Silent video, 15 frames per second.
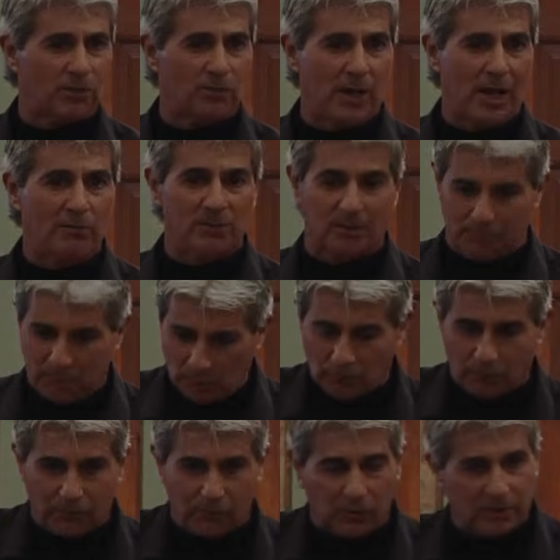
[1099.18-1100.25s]
a Roundup bugle,
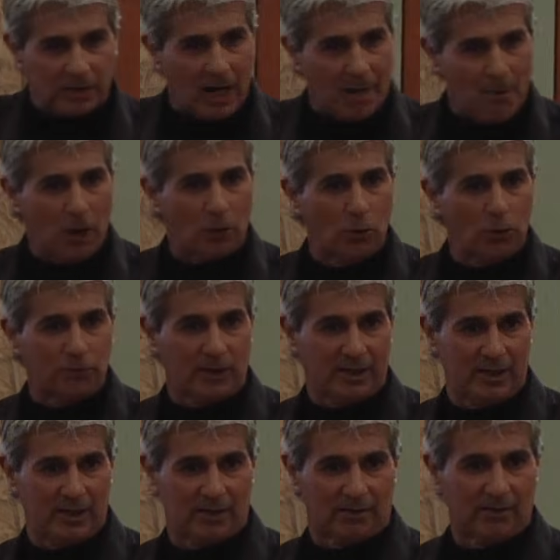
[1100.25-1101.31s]
of course. Come on over
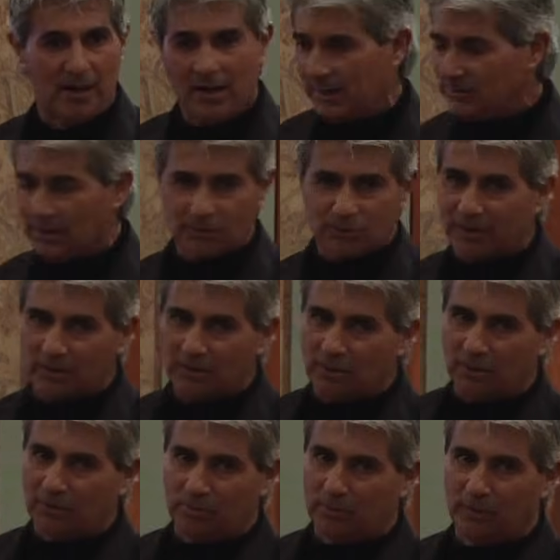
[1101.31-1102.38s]
here. He's not trying to
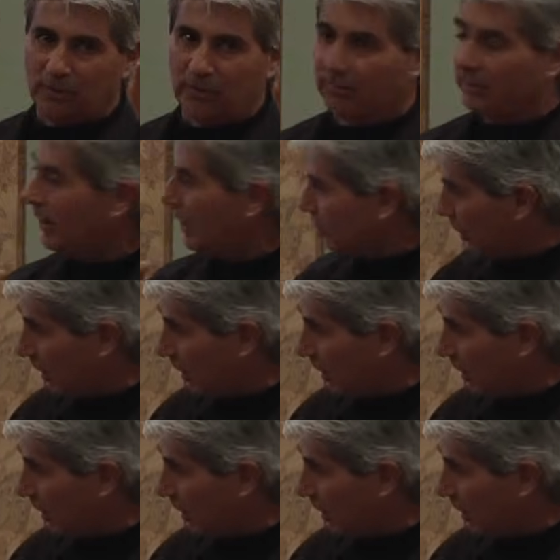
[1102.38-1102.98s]
call the bull over. He's